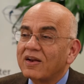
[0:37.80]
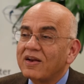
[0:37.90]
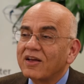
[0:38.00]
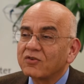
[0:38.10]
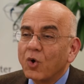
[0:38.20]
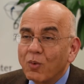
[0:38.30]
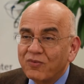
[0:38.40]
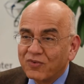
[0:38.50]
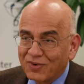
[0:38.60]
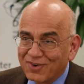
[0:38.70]
less
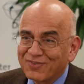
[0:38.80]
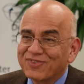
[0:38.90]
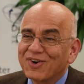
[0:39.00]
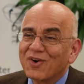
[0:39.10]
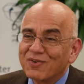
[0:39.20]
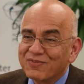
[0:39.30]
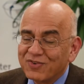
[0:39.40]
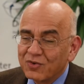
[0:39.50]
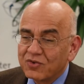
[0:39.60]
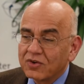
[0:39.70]
hopeful of their own
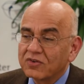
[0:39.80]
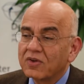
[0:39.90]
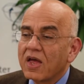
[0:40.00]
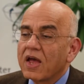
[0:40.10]
futures.